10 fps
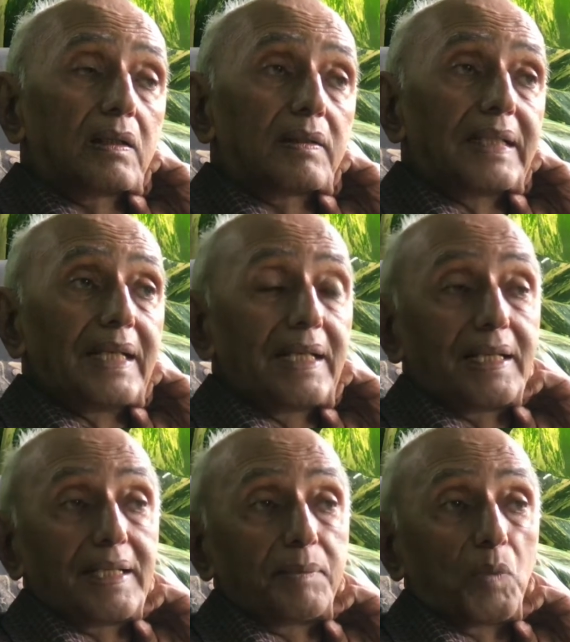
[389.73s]

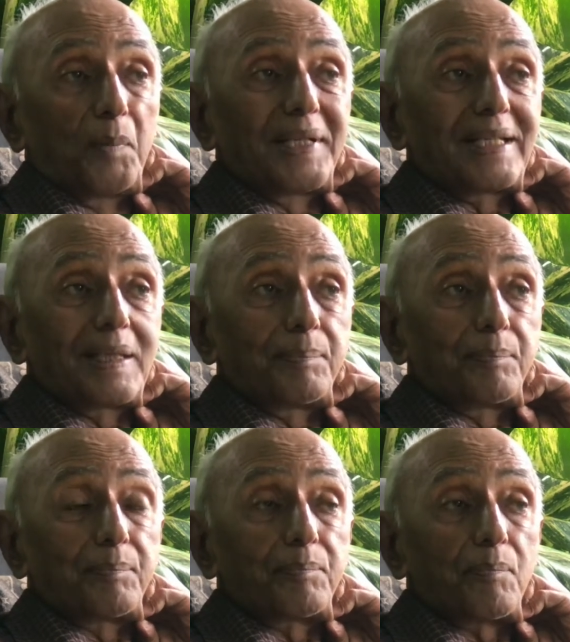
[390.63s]
The momentum
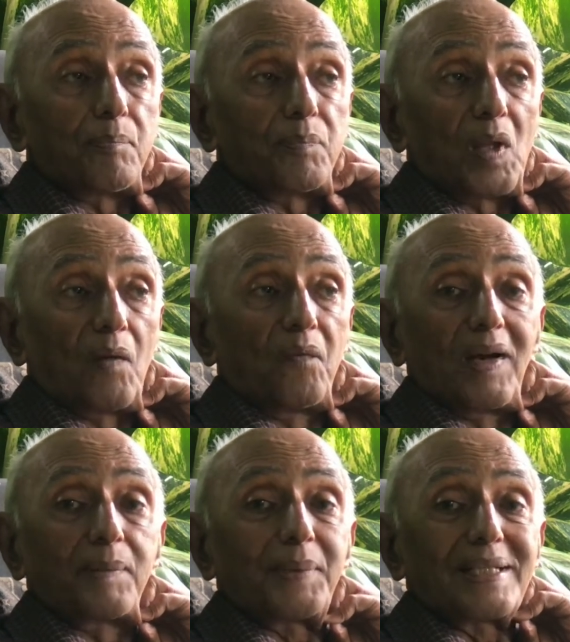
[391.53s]
of
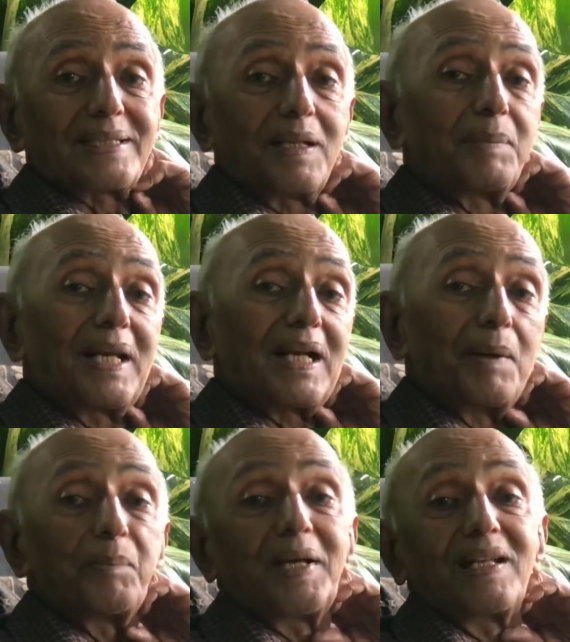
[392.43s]
one person may
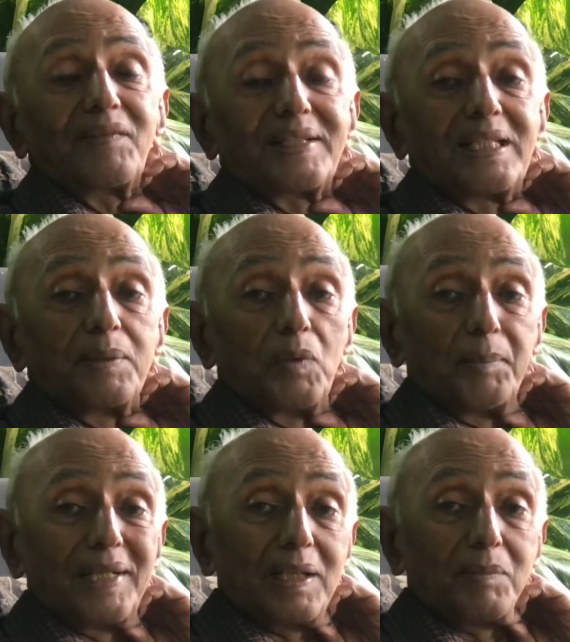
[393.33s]
combine with the
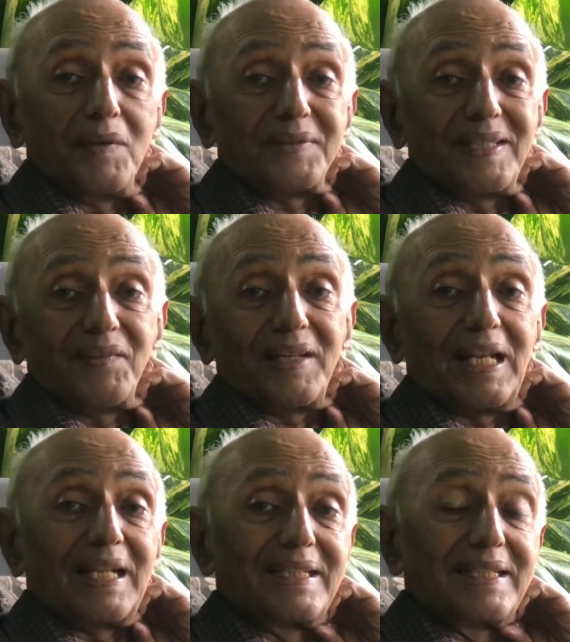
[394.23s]
momentum of several
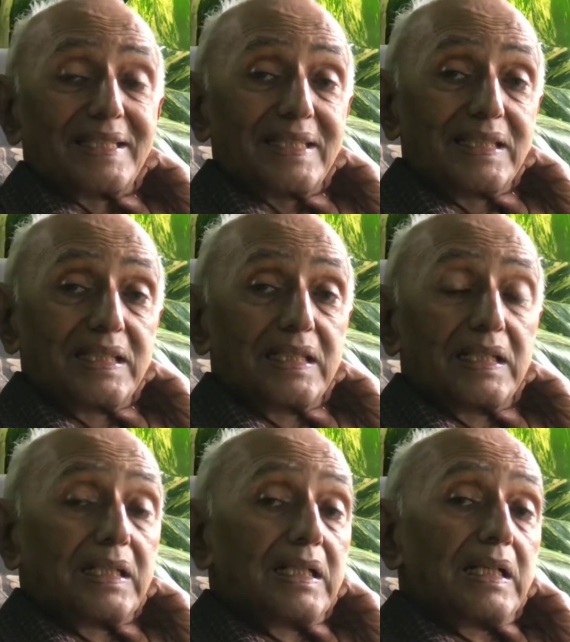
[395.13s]
others
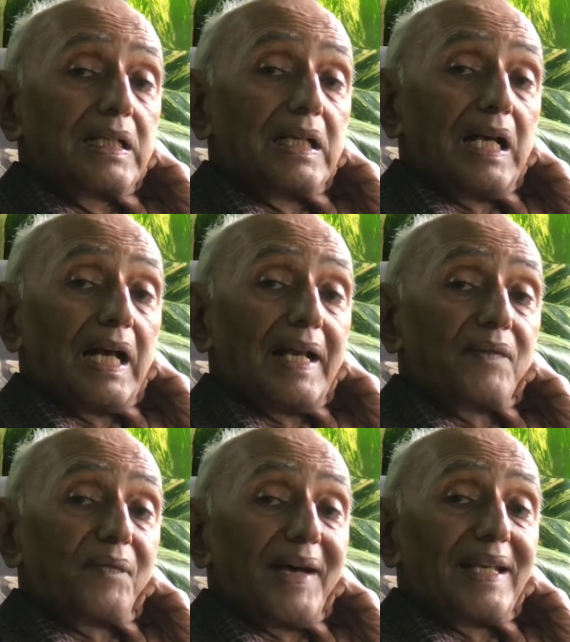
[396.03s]
and
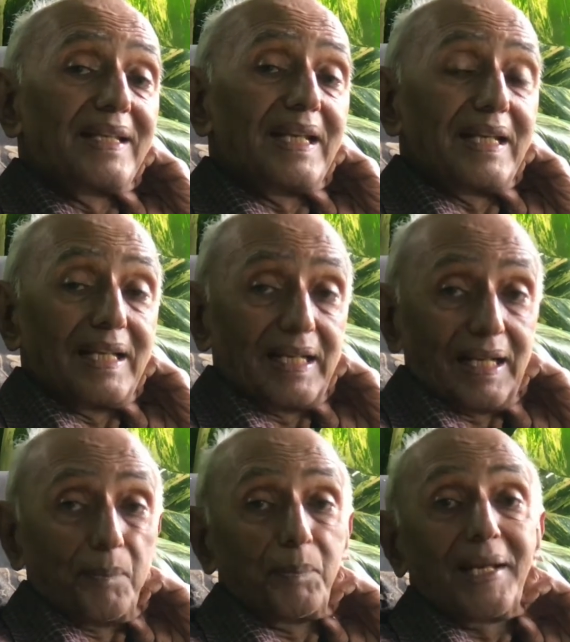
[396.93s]
find
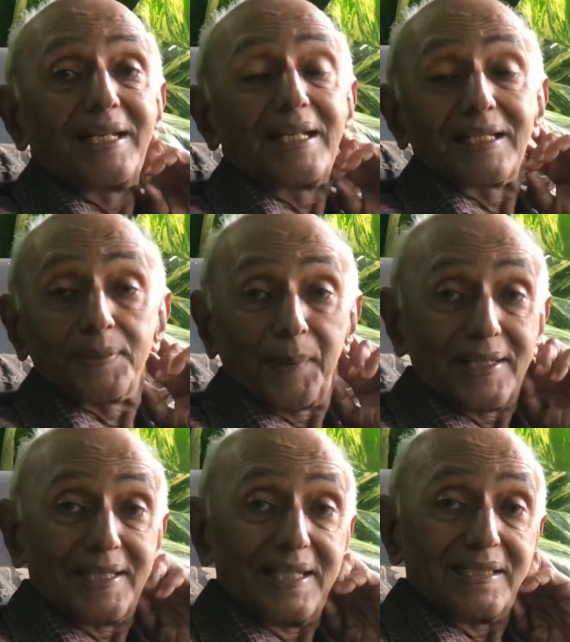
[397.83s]
combined
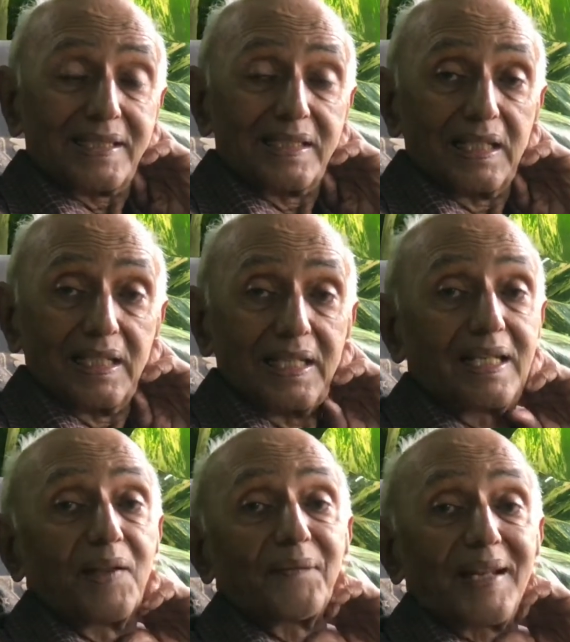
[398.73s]
expressions in
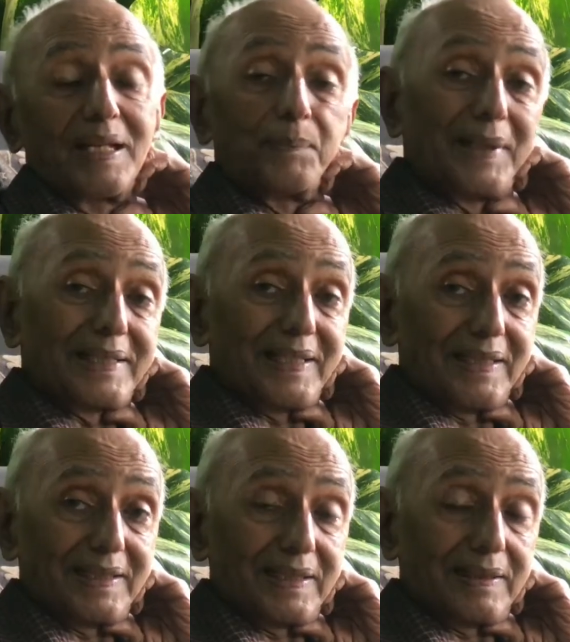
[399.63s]
different persons.